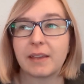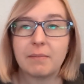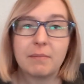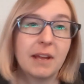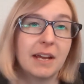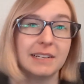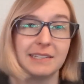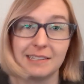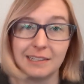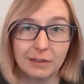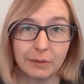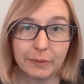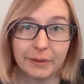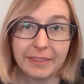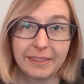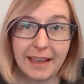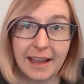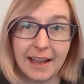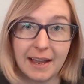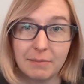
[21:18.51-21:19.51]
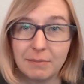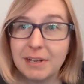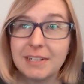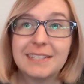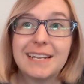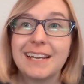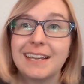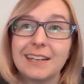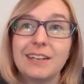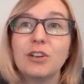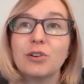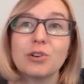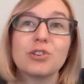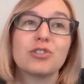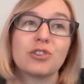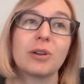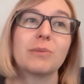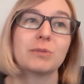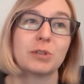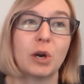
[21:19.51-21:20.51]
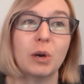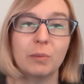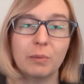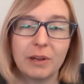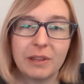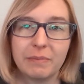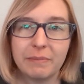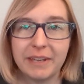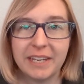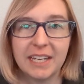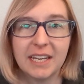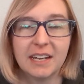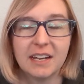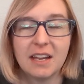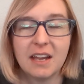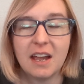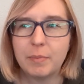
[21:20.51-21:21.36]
I'm not dealing with that. I'm not taking your germs home with me.